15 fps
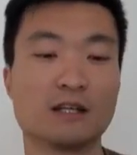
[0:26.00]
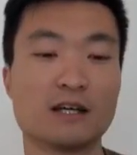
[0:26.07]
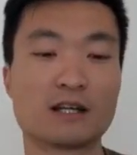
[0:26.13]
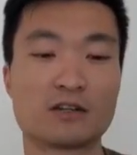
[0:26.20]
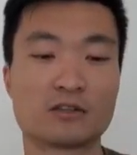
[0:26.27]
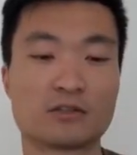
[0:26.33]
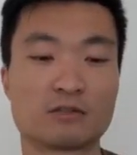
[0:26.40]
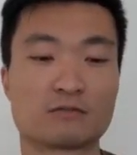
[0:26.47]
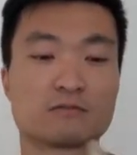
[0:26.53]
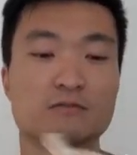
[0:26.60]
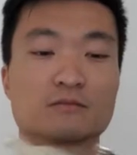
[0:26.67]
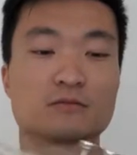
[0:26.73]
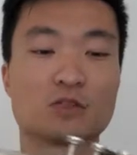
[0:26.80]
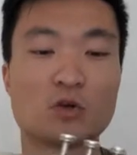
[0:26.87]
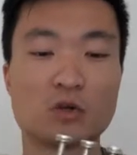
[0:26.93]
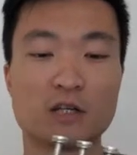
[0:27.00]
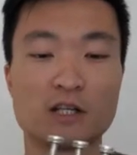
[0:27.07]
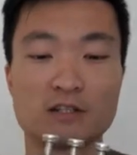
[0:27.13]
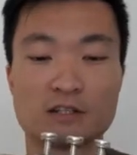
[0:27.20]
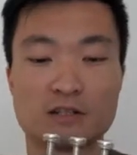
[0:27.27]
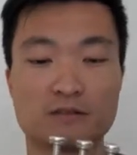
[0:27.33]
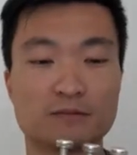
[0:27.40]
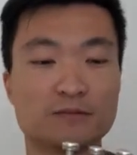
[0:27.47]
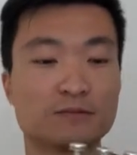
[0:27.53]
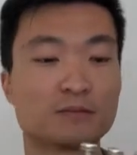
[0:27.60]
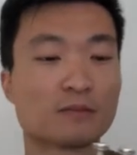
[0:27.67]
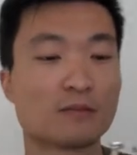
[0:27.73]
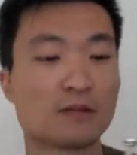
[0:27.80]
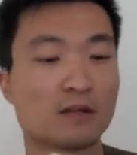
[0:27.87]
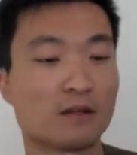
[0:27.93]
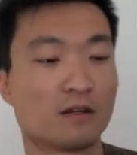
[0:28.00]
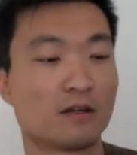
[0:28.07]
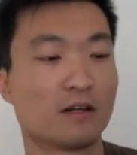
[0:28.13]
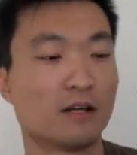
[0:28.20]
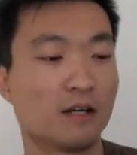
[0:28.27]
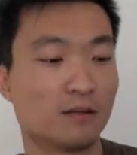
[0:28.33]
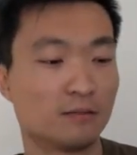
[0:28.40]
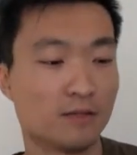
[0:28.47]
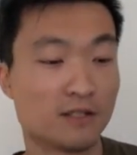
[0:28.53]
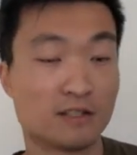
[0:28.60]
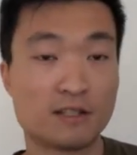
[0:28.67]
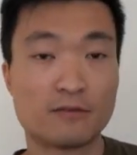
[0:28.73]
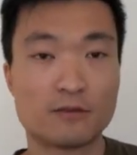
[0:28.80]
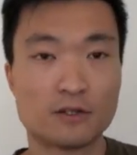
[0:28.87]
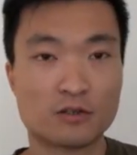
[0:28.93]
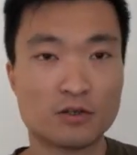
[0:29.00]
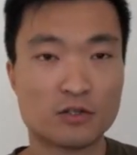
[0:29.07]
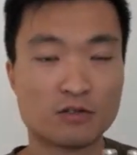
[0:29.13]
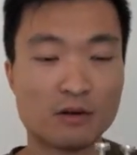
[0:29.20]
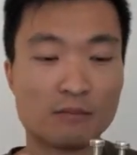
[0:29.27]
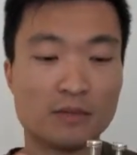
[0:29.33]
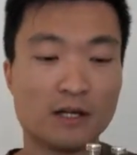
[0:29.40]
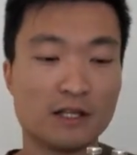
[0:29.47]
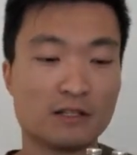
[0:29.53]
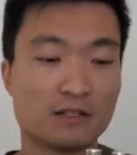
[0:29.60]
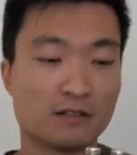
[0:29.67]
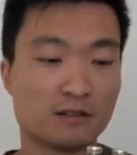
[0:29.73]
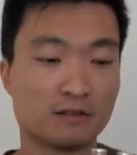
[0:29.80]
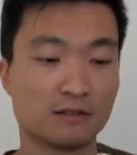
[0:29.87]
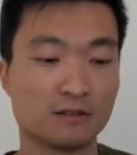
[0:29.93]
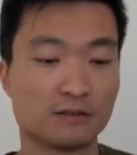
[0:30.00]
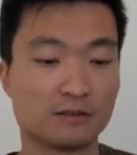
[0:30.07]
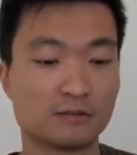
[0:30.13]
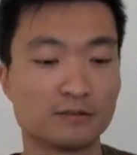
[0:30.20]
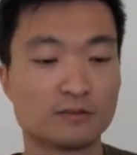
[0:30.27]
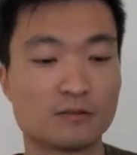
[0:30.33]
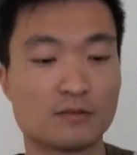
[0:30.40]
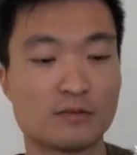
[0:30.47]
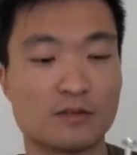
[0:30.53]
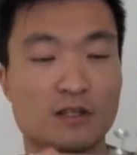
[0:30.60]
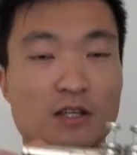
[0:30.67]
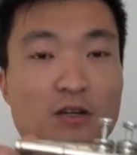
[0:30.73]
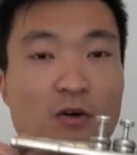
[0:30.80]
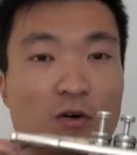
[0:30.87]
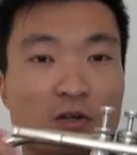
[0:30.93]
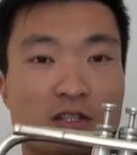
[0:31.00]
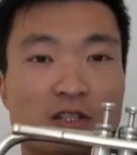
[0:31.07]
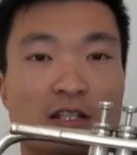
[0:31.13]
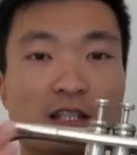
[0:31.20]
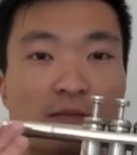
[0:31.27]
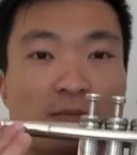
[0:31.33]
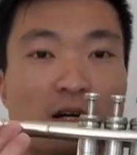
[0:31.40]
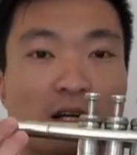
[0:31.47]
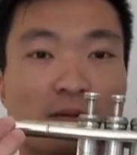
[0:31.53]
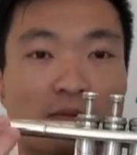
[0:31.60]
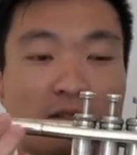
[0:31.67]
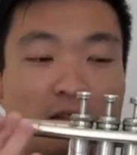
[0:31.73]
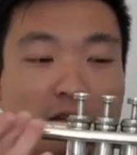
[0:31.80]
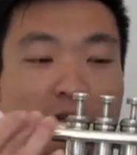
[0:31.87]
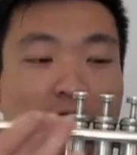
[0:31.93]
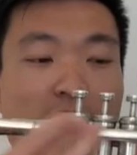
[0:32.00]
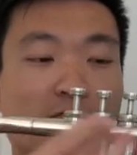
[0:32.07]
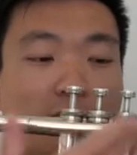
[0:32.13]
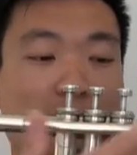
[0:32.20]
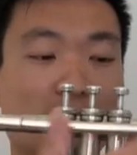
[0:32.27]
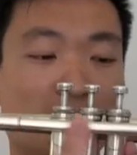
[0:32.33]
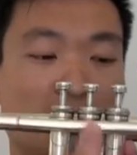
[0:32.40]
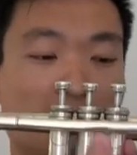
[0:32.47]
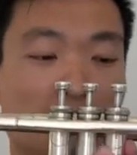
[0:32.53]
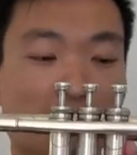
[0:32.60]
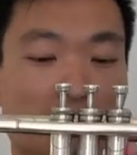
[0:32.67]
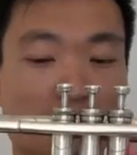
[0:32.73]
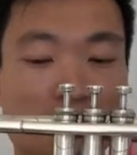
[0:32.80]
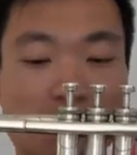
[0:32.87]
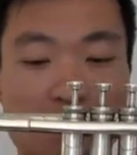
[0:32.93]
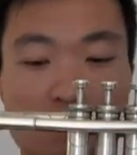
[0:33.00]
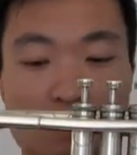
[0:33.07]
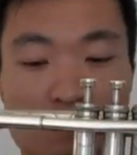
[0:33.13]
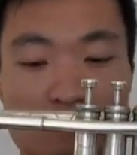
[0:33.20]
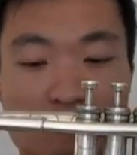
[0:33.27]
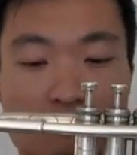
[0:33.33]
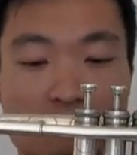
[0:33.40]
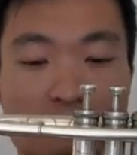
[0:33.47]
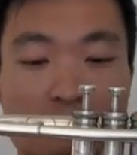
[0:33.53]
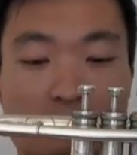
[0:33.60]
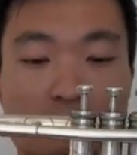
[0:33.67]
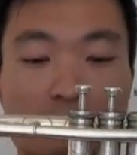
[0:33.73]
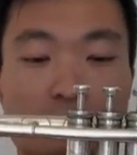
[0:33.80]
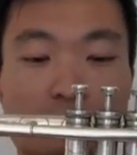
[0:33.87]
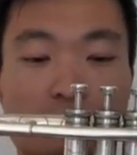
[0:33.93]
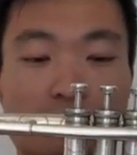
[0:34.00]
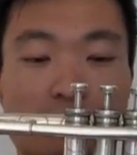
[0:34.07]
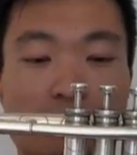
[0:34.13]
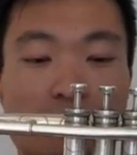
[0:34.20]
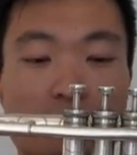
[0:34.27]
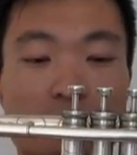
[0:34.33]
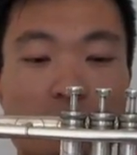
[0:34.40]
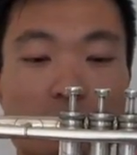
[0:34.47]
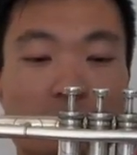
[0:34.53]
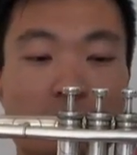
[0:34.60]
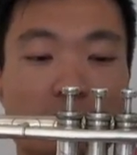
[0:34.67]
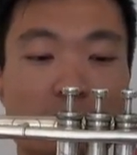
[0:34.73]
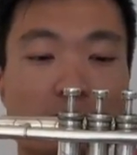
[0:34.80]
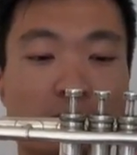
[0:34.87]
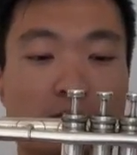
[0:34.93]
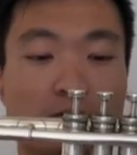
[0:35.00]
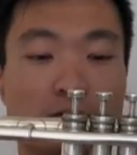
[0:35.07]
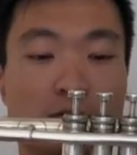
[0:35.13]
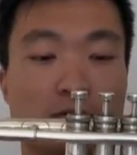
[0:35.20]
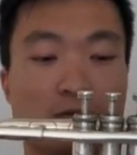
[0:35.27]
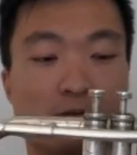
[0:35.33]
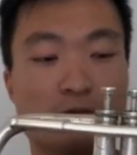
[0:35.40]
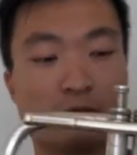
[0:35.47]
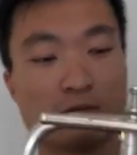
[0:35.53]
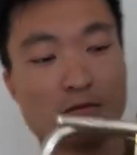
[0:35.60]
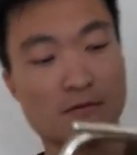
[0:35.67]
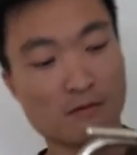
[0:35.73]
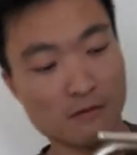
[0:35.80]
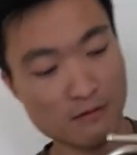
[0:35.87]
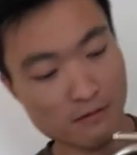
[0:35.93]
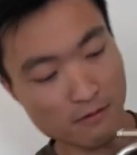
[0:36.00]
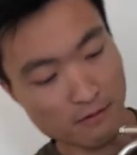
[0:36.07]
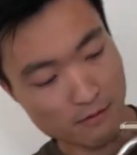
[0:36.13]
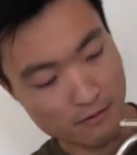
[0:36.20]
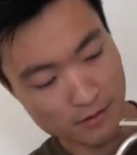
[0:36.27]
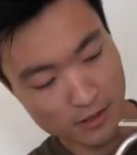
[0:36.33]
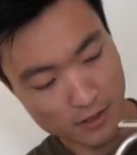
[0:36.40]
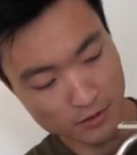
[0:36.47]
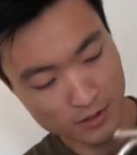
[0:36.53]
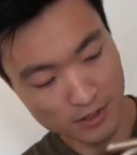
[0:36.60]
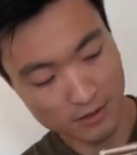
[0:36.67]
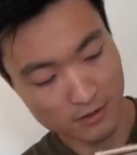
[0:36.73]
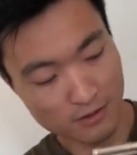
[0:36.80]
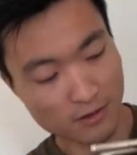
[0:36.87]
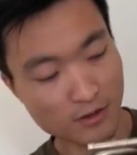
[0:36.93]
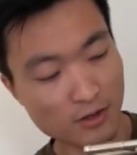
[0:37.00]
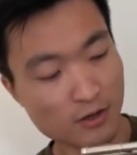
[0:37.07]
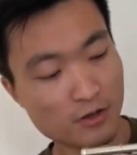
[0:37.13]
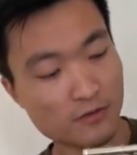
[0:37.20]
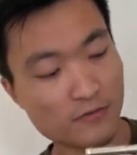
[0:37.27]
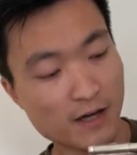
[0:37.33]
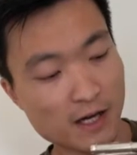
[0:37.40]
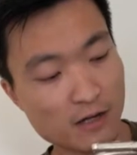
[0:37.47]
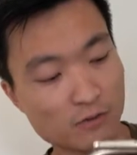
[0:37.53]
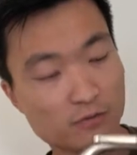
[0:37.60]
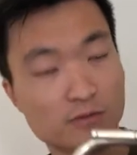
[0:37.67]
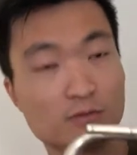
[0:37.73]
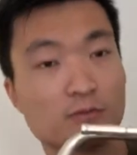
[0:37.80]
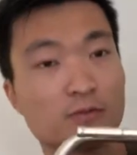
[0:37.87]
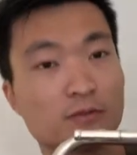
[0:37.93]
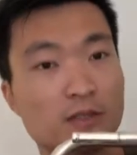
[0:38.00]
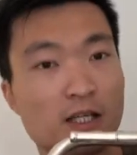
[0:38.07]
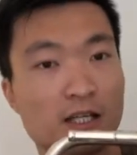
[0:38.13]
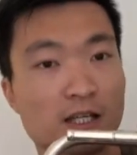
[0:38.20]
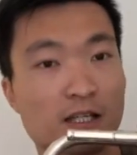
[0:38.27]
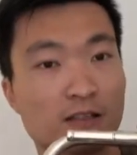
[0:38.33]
English cornet. It's different to a trumpet. The cornet's lead pipes wrap around like that and goes into the third valve here.